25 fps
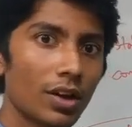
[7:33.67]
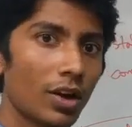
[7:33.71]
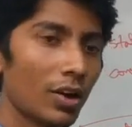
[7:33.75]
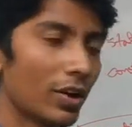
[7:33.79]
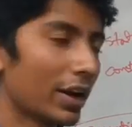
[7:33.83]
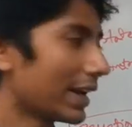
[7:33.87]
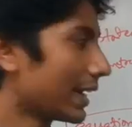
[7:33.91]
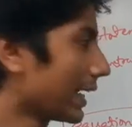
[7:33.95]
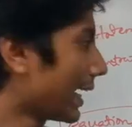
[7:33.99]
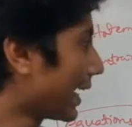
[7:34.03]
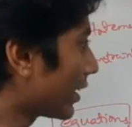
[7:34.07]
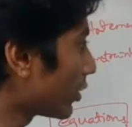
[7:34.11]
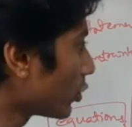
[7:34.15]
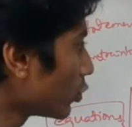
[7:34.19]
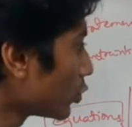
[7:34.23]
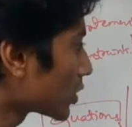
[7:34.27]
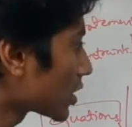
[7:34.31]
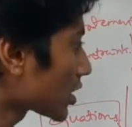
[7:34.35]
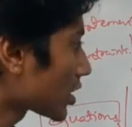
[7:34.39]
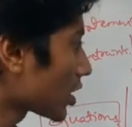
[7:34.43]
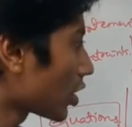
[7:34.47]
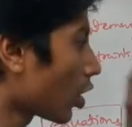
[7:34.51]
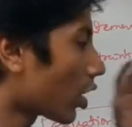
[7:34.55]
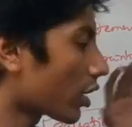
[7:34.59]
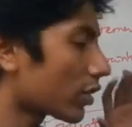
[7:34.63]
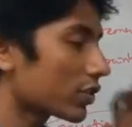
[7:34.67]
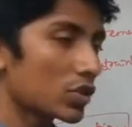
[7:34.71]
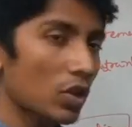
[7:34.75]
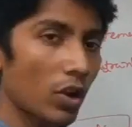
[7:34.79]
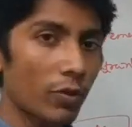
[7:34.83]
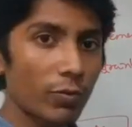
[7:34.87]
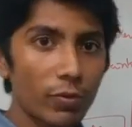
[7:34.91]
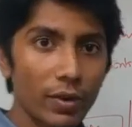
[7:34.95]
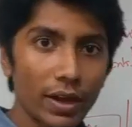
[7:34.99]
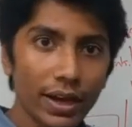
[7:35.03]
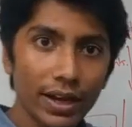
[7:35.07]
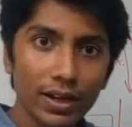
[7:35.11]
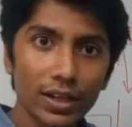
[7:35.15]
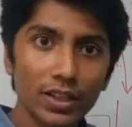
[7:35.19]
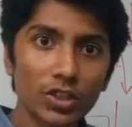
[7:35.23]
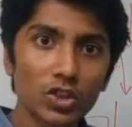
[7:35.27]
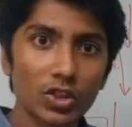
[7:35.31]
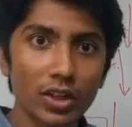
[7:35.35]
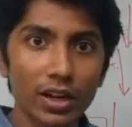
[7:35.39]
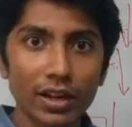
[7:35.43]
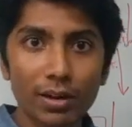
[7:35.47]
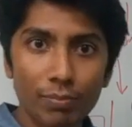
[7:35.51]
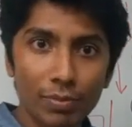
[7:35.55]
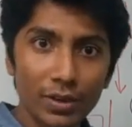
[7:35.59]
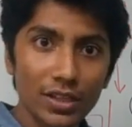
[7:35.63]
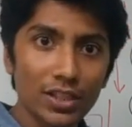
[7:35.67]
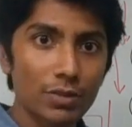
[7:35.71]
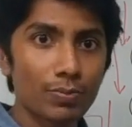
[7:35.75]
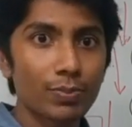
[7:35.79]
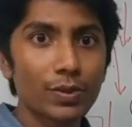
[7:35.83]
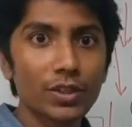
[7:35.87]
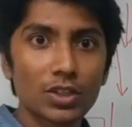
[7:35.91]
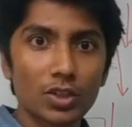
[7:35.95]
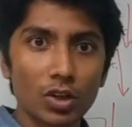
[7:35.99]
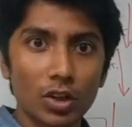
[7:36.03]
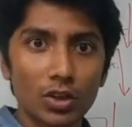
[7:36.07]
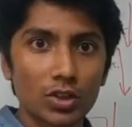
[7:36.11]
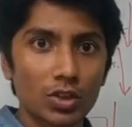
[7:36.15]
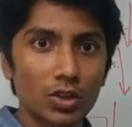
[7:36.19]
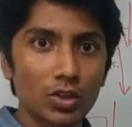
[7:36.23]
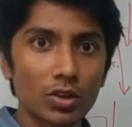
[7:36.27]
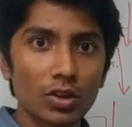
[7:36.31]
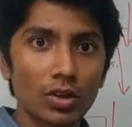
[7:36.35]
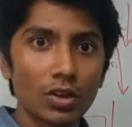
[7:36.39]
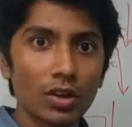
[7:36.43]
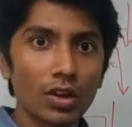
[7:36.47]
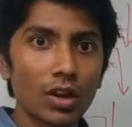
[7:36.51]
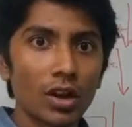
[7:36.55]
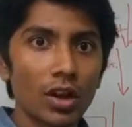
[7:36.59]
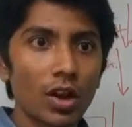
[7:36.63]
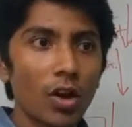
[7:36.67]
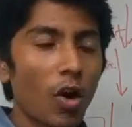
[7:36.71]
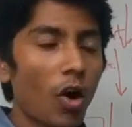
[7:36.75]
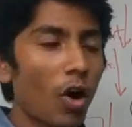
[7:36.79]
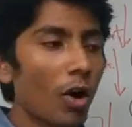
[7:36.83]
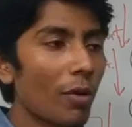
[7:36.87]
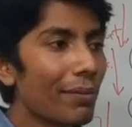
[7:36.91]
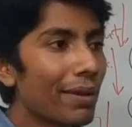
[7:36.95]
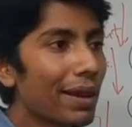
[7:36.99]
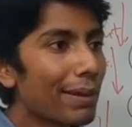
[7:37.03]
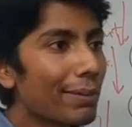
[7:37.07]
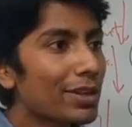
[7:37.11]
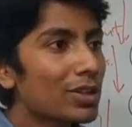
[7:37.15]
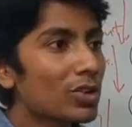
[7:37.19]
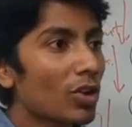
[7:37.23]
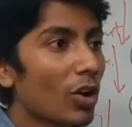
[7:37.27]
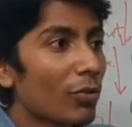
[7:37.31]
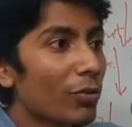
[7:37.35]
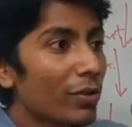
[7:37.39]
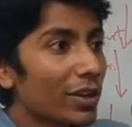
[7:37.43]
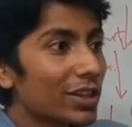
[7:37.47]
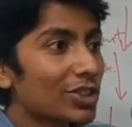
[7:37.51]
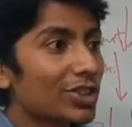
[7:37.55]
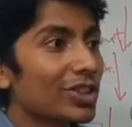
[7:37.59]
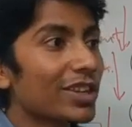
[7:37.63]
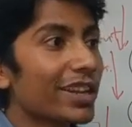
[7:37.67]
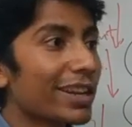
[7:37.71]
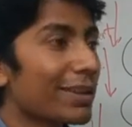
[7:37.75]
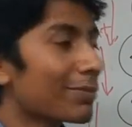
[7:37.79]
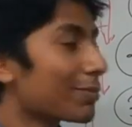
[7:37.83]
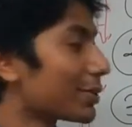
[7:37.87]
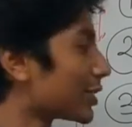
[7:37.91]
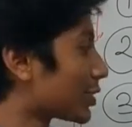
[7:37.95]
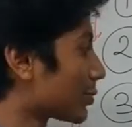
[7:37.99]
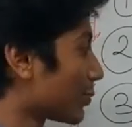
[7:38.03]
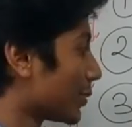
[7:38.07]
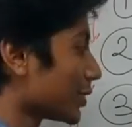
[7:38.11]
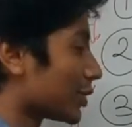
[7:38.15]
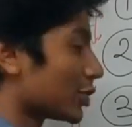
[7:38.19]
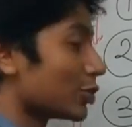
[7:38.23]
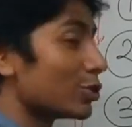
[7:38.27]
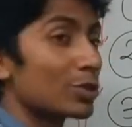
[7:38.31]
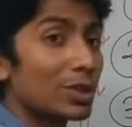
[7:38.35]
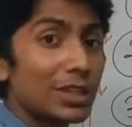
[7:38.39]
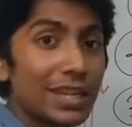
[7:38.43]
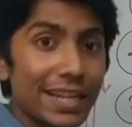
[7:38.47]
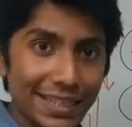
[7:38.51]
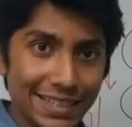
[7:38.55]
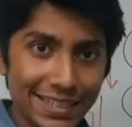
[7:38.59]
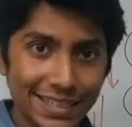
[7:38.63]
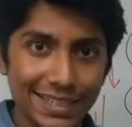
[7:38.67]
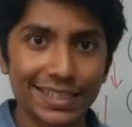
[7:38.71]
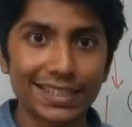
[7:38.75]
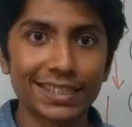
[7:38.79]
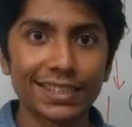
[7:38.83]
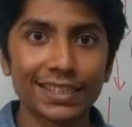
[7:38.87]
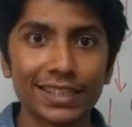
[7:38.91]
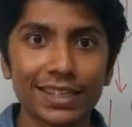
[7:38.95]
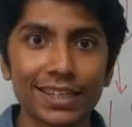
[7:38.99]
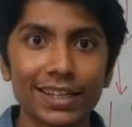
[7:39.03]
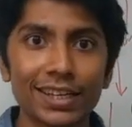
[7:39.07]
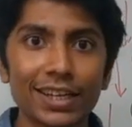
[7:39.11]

right? It uses a lot of software engineering principles also, or maybe software engineering principles use this.